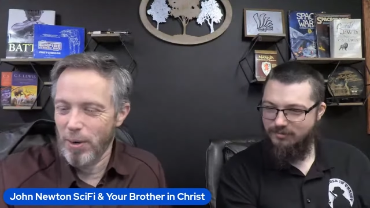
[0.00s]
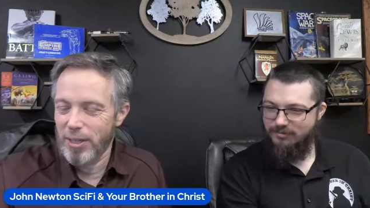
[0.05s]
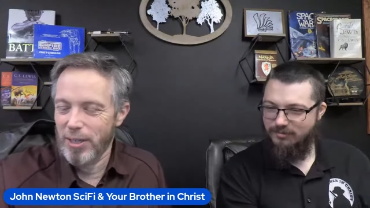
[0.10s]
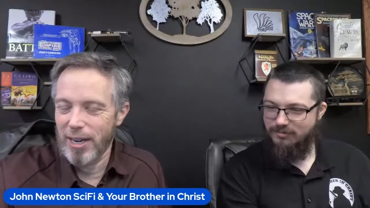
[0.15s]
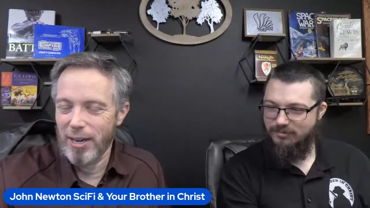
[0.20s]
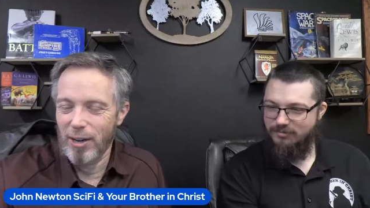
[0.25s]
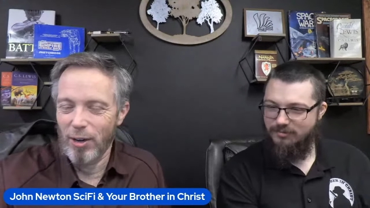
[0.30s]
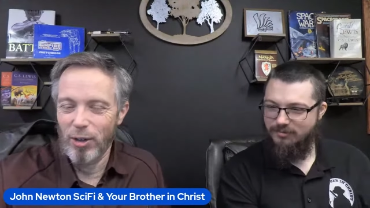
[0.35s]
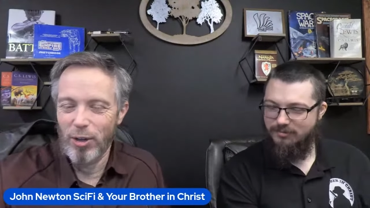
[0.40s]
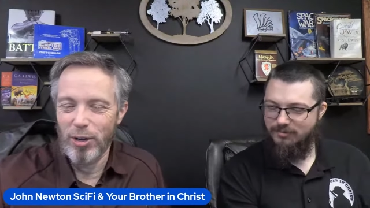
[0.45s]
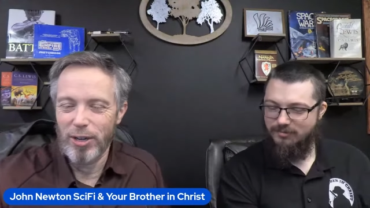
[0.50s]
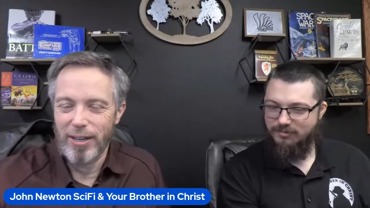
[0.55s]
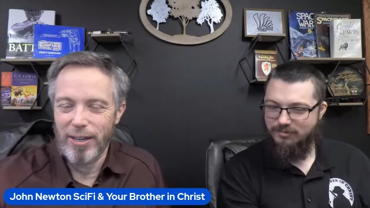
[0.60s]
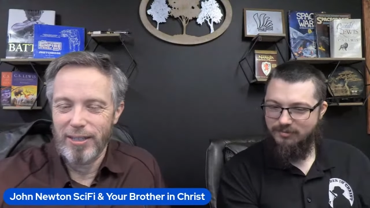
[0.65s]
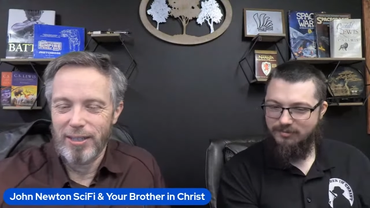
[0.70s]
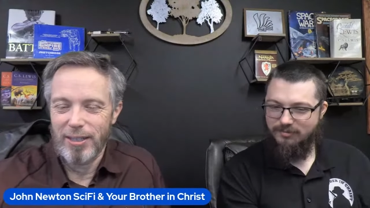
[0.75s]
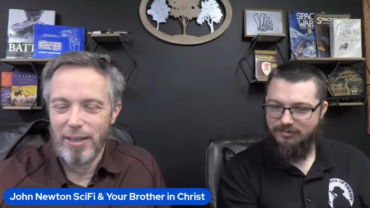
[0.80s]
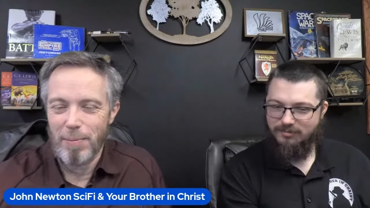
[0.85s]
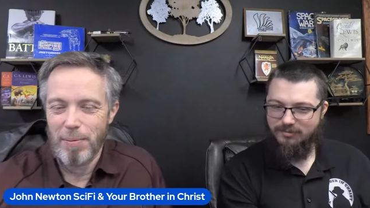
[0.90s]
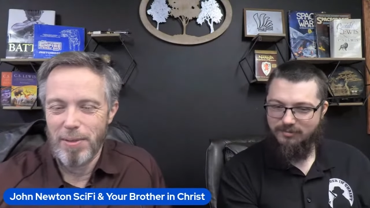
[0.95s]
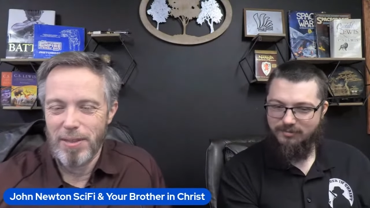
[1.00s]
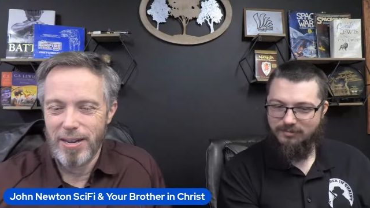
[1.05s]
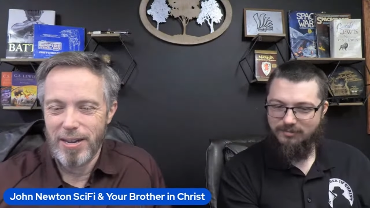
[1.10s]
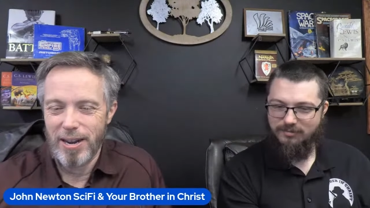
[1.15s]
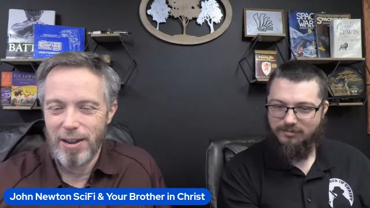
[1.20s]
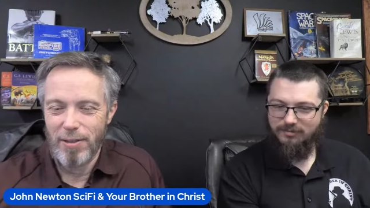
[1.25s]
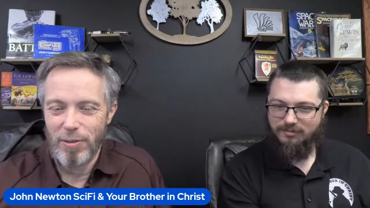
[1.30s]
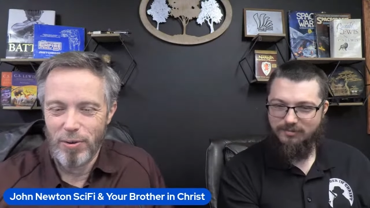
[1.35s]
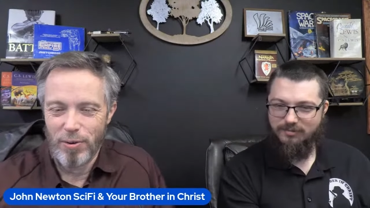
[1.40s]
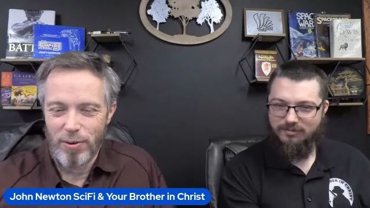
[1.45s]
Speaker 1: to take a look at some of the
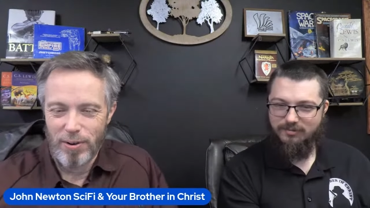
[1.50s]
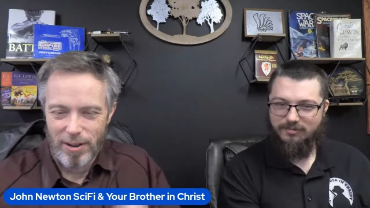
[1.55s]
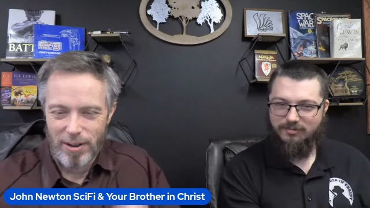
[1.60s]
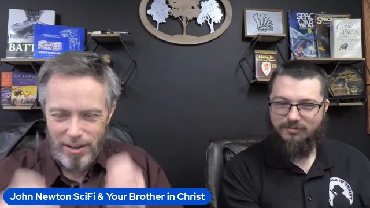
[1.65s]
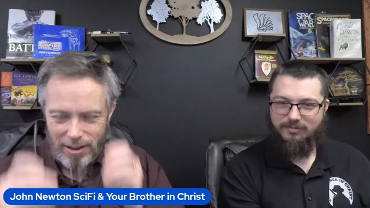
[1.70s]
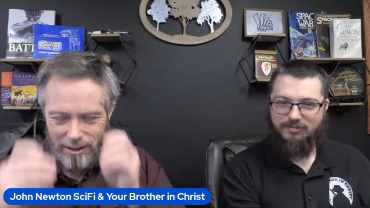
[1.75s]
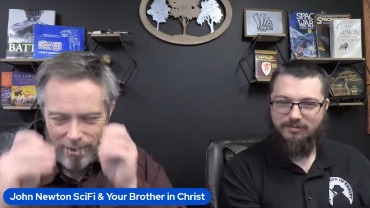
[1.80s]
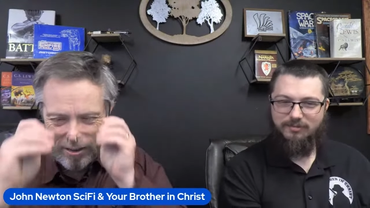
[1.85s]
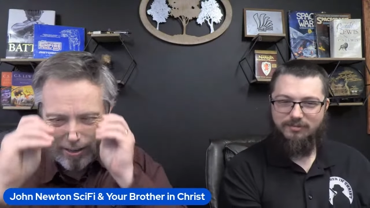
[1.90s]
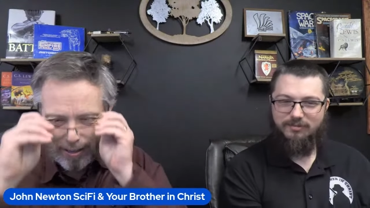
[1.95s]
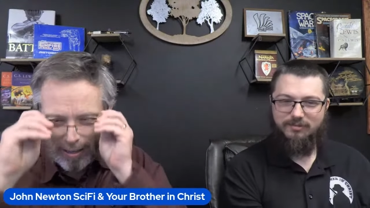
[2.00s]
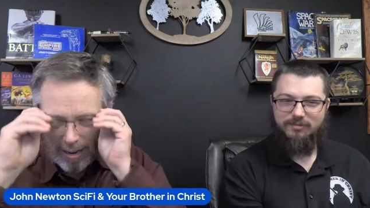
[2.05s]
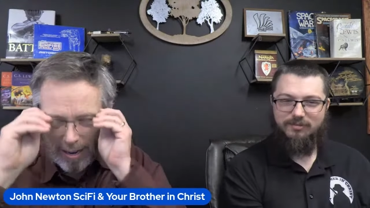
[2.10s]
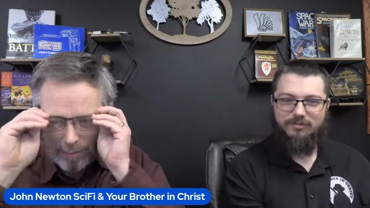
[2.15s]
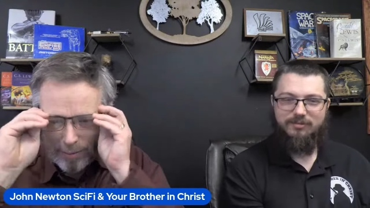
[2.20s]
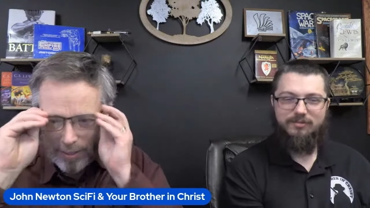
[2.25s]
other uh, live